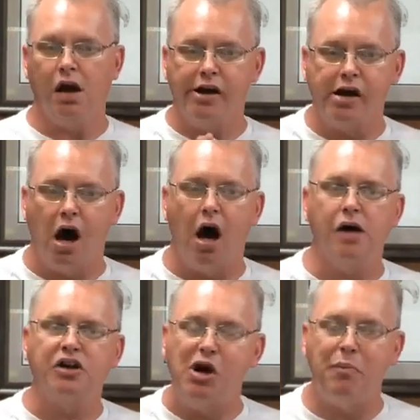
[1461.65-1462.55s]
uh,
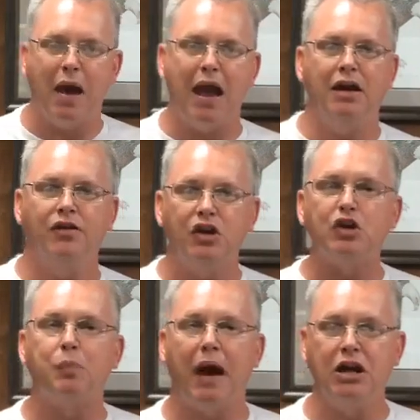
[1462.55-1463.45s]
God commanded
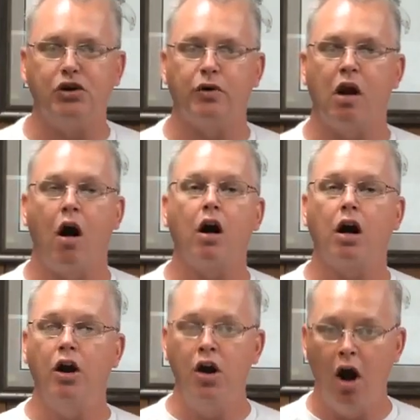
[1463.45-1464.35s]
this
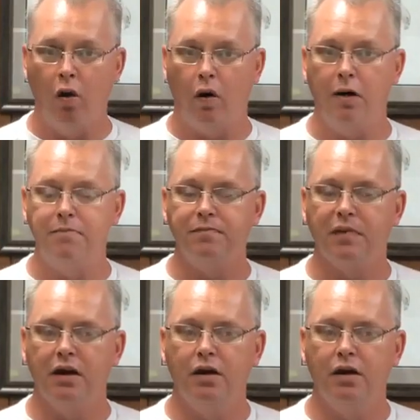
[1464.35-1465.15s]
patriarch, Noah,